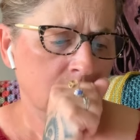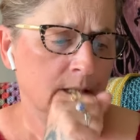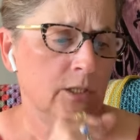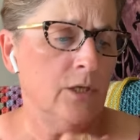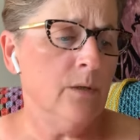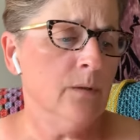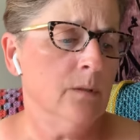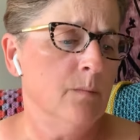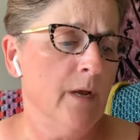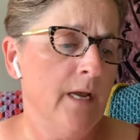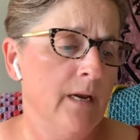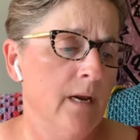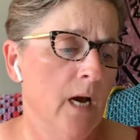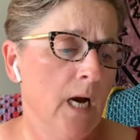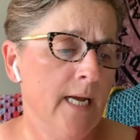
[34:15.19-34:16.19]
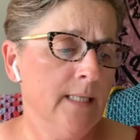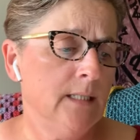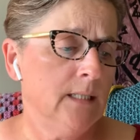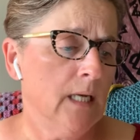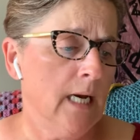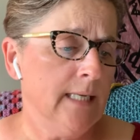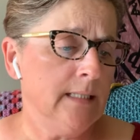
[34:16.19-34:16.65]
excuse me, nine
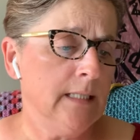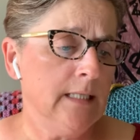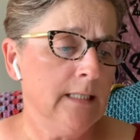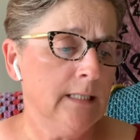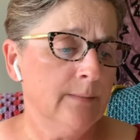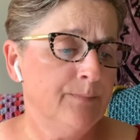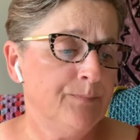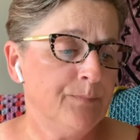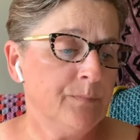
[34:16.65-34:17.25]
sizes,